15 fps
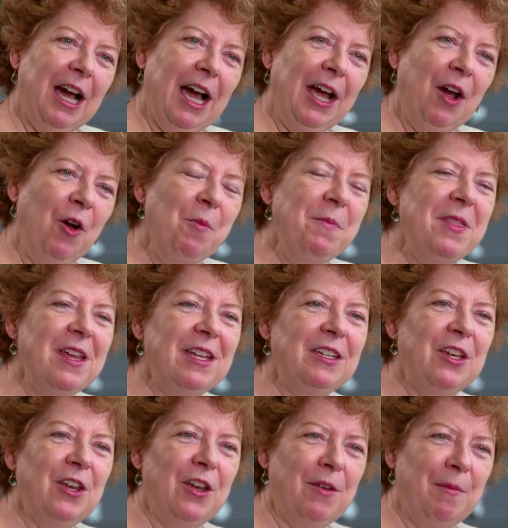I hope that
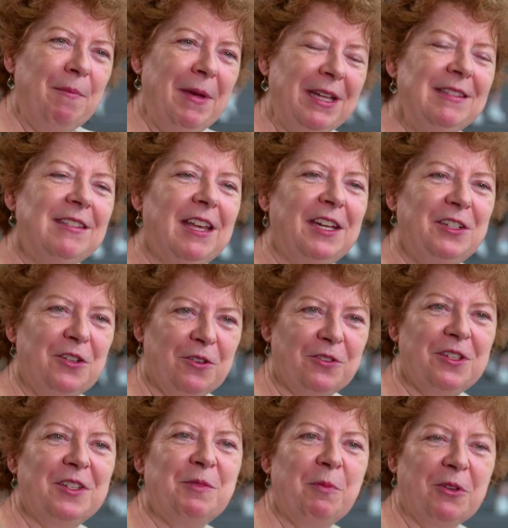bedside
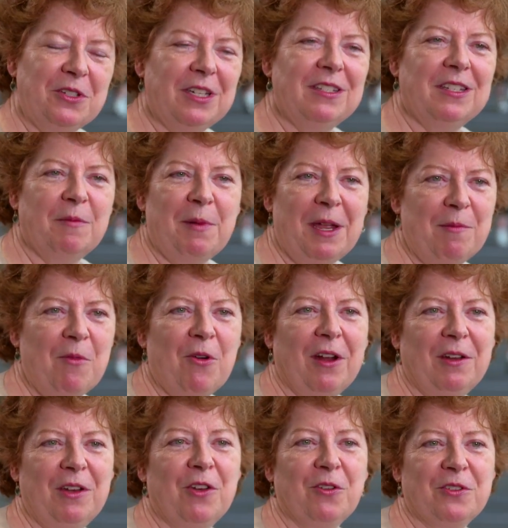nurses participate more
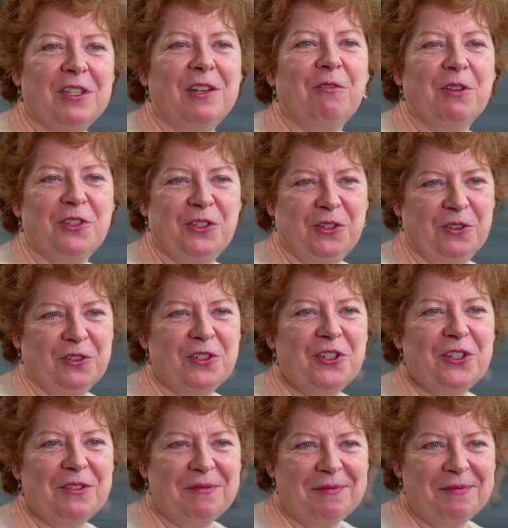in nursing research.